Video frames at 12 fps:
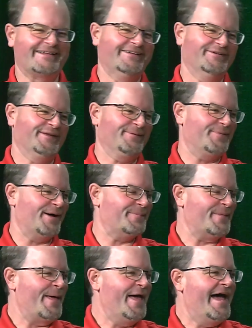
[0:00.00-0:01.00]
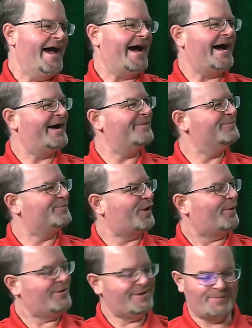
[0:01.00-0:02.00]
absolutely. But
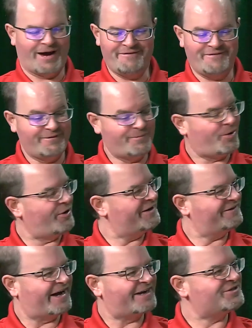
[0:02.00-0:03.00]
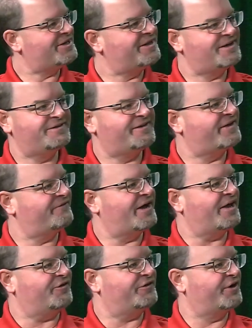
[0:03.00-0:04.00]
probably my favorite part is actually the
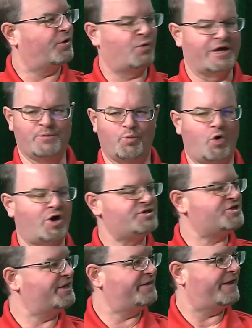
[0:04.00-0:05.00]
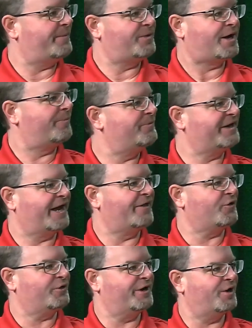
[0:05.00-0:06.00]
events, and watching them come
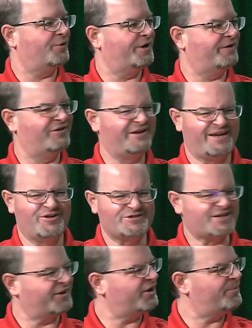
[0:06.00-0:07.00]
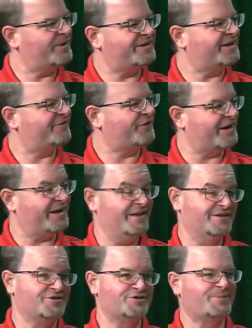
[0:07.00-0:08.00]
together. Every year's a little bit different, and
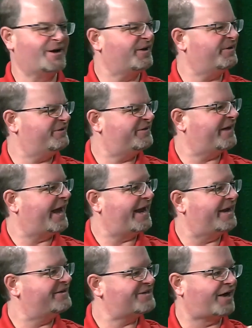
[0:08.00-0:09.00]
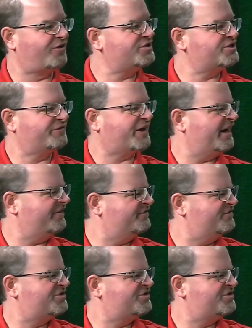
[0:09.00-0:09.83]
this year's been an added challenge of kind of